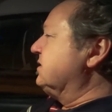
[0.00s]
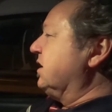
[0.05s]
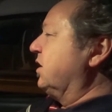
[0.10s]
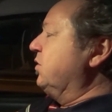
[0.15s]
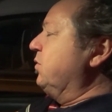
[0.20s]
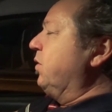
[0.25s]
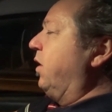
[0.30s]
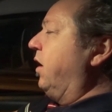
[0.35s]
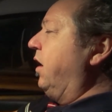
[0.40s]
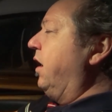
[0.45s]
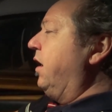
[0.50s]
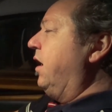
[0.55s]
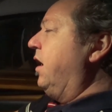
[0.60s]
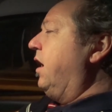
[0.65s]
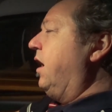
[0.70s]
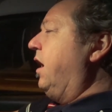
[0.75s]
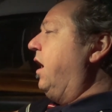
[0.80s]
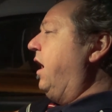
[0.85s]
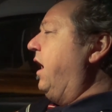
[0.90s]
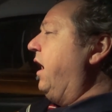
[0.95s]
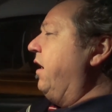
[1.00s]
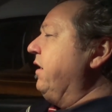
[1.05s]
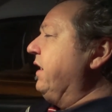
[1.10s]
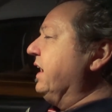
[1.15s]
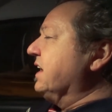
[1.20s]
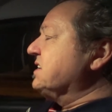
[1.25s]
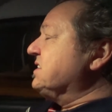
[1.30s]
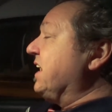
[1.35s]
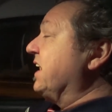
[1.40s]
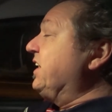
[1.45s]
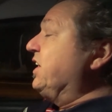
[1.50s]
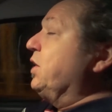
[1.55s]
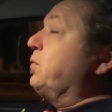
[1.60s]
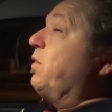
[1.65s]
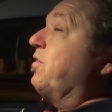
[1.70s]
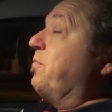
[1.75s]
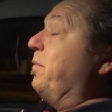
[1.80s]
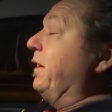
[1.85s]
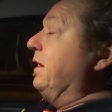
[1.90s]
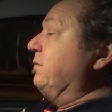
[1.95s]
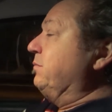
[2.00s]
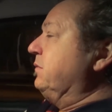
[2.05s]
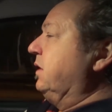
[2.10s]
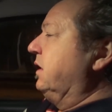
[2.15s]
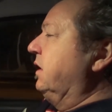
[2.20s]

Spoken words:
So I'm going to take you with me.